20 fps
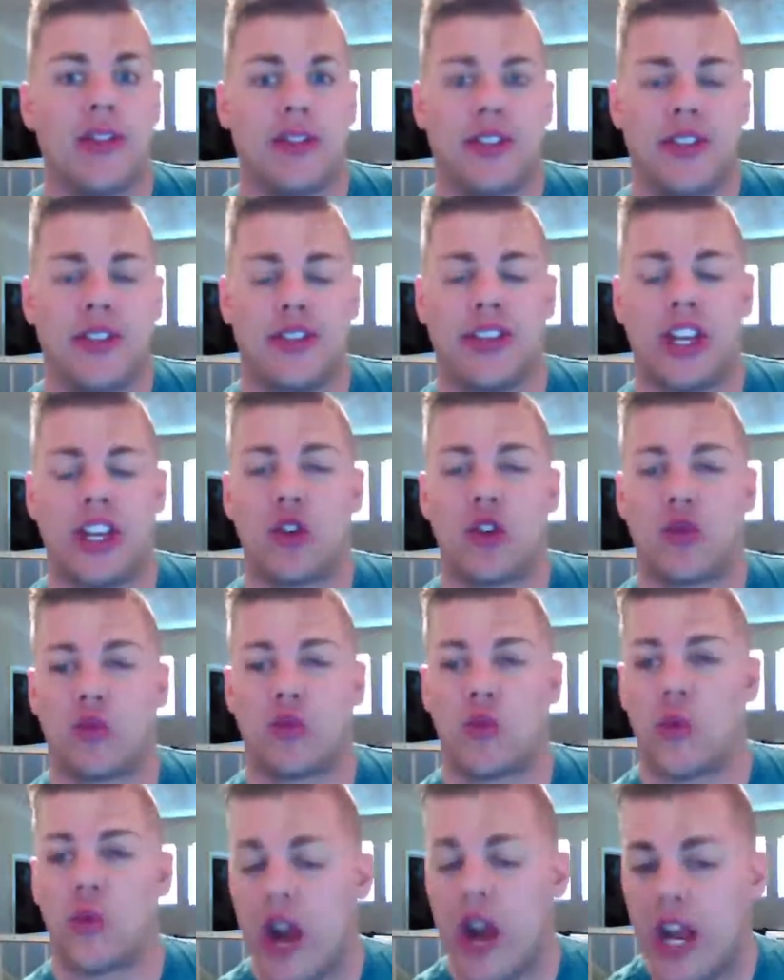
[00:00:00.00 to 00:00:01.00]
This is a
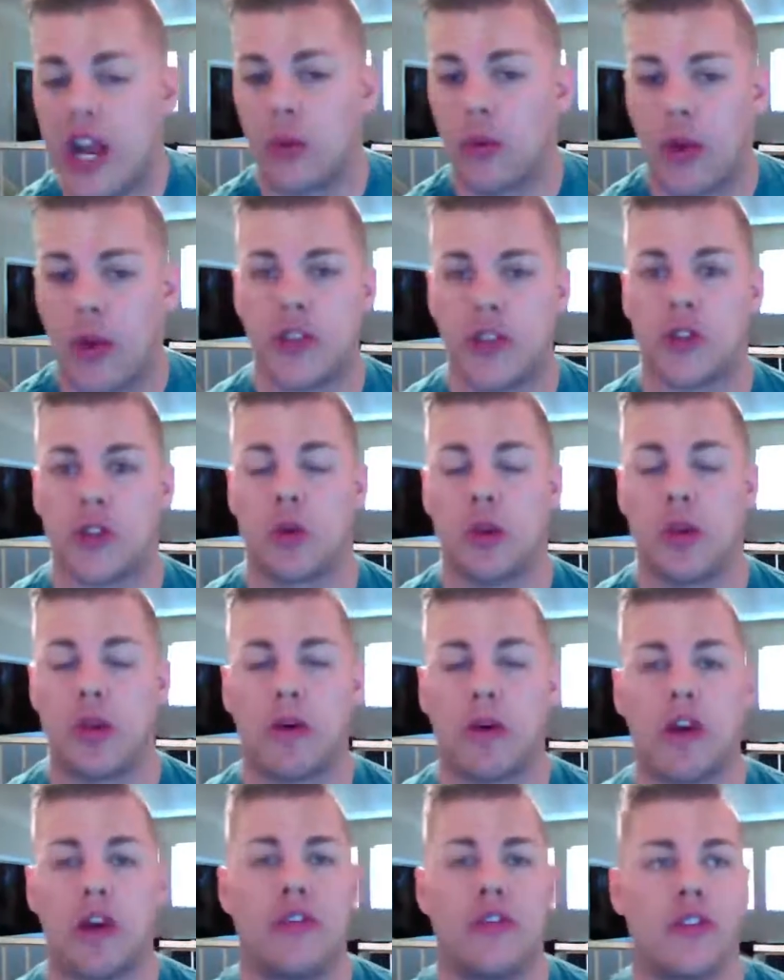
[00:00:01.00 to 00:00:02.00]
great red
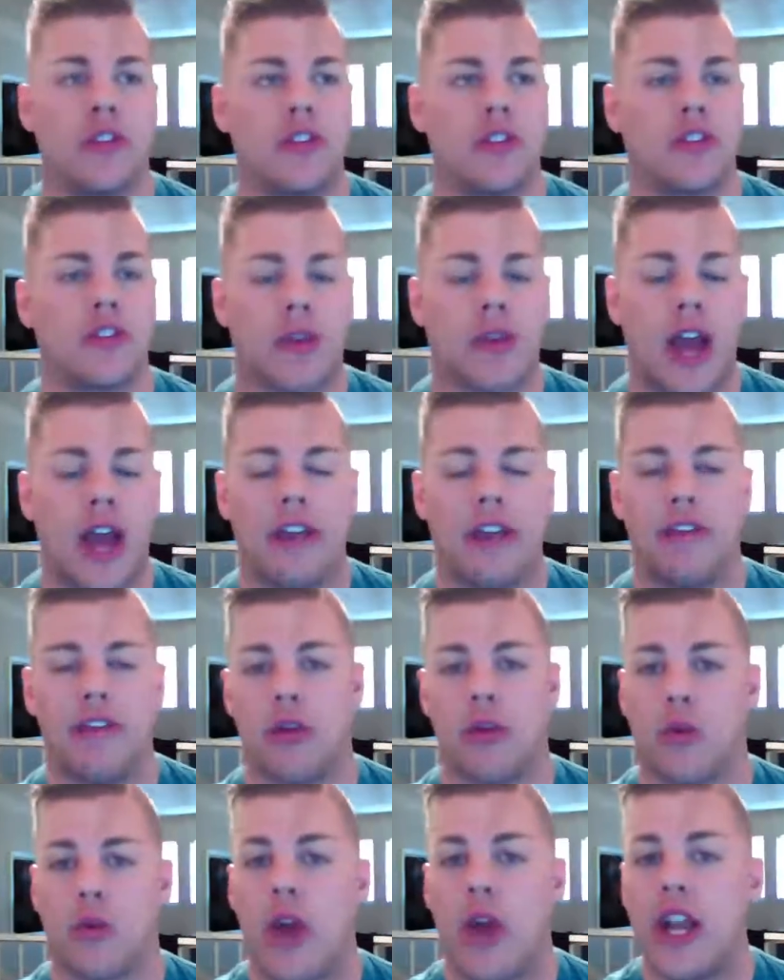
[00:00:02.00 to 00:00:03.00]
sweeper if you're in some kind of a
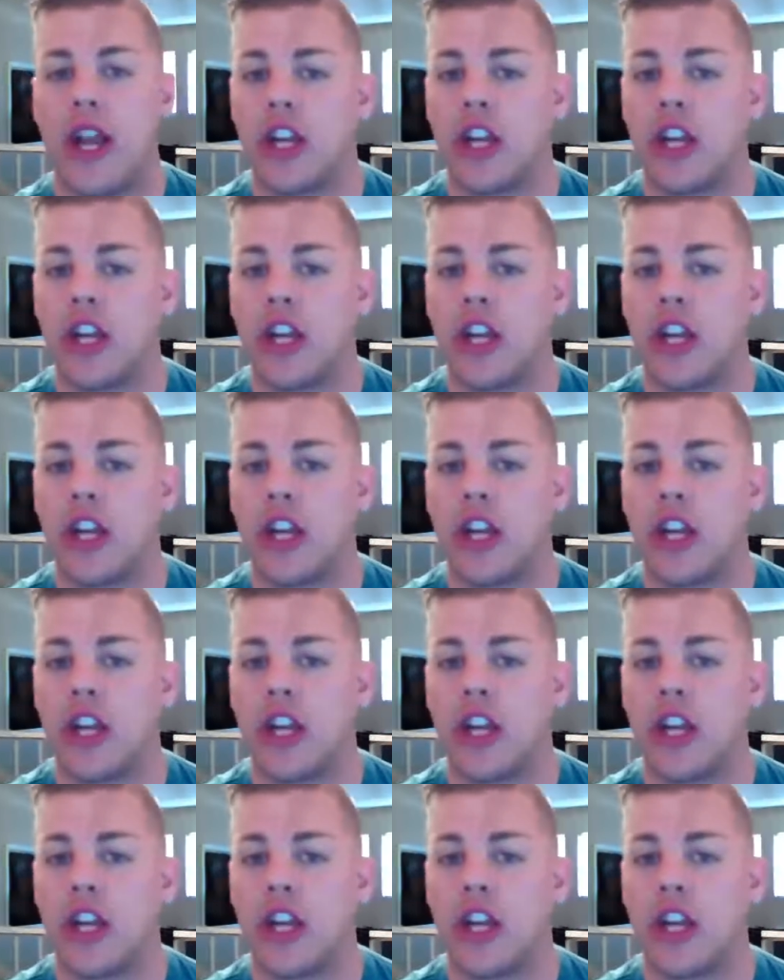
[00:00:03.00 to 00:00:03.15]
red